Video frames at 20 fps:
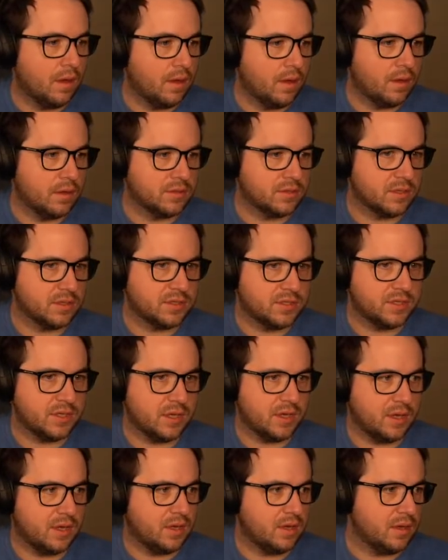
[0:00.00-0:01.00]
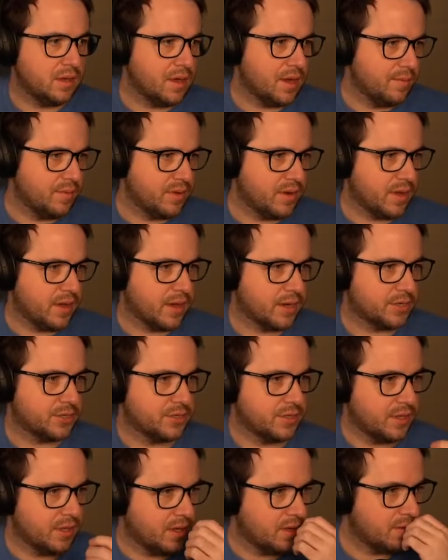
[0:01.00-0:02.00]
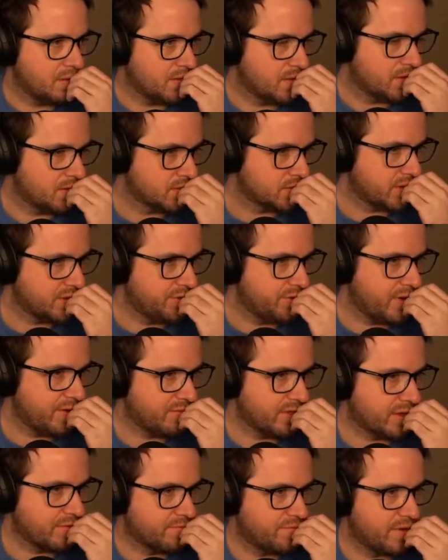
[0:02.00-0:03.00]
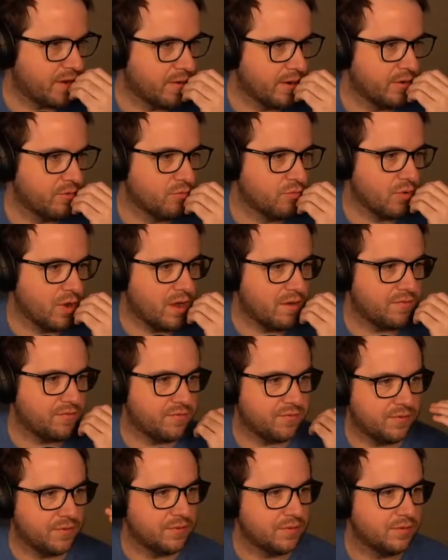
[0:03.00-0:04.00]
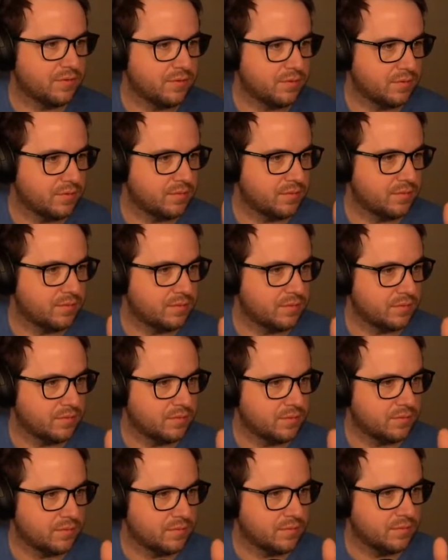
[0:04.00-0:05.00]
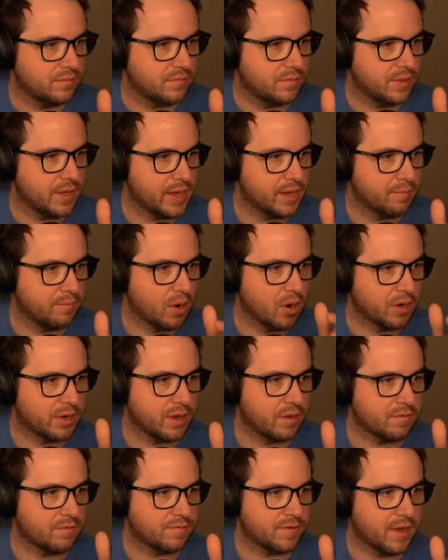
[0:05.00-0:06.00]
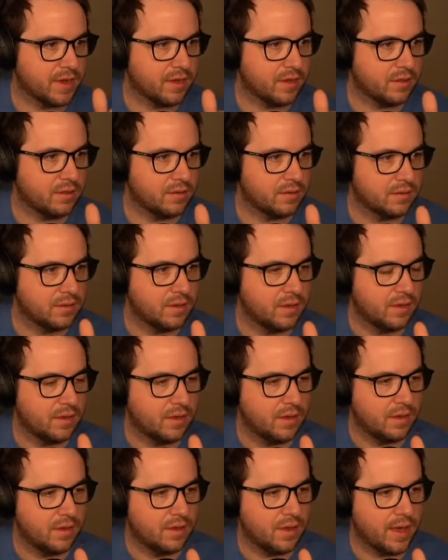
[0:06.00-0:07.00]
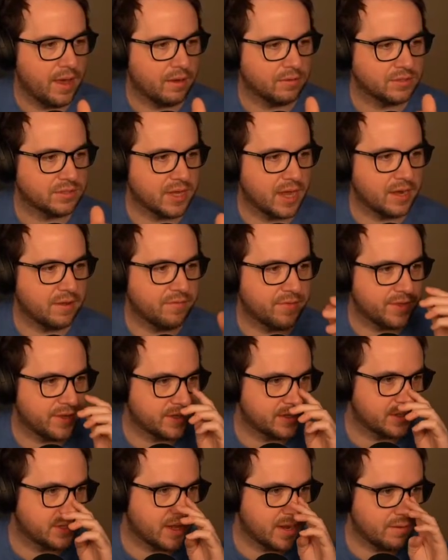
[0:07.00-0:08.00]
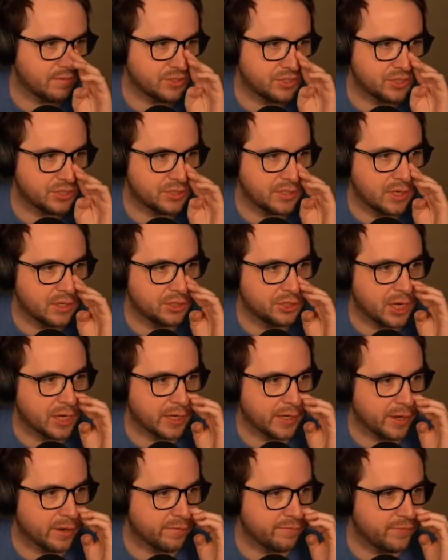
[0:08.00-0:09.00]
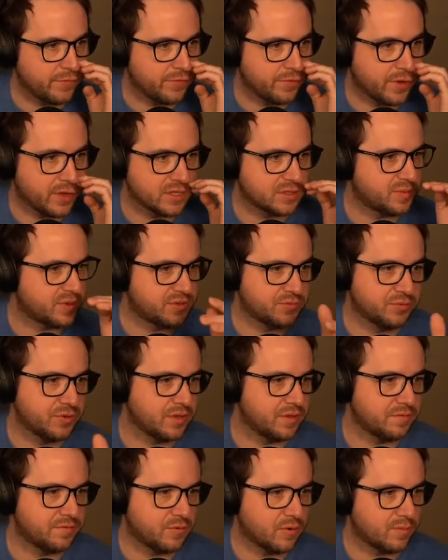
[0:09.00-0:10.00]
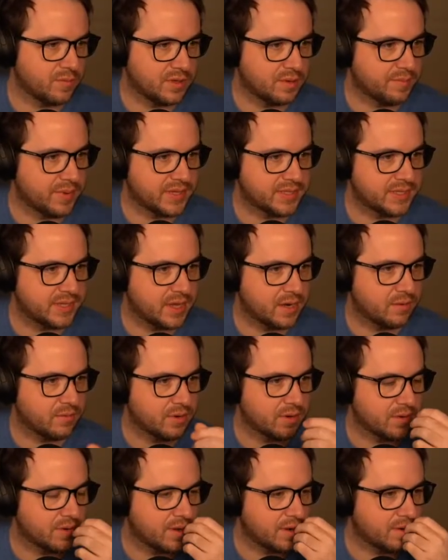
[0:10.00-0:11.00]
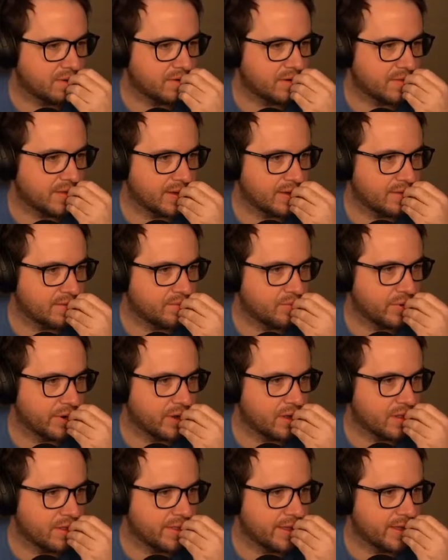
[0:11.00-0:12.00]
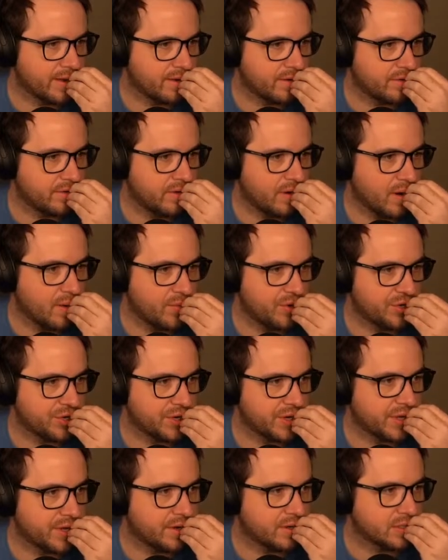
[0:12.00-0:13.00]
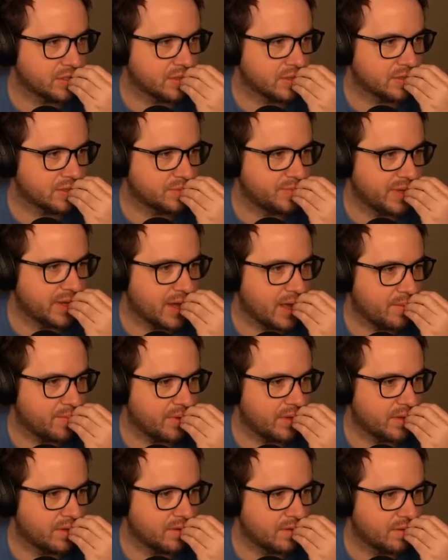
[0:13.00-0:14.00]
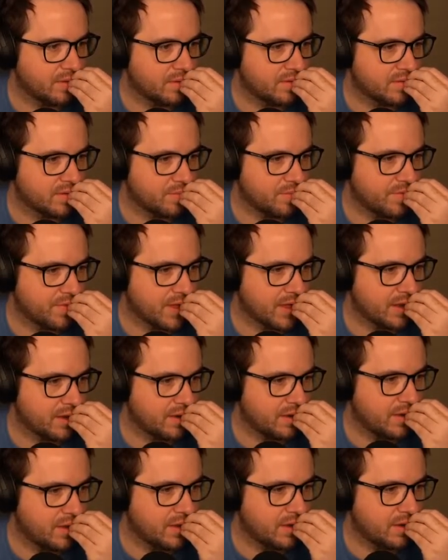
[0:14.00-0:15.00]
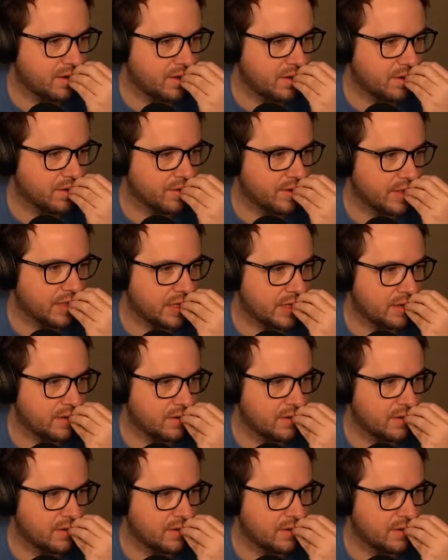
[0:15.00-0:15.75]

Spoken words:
So let's see. I'm gonna actually. So I do have like a very rough, like Markdown file outside of this that I was just jotting down a few thoughts, but it's real informal and messy. I don't want to like bring all of that garbage into here, so I'll just be copying some of that in here clean.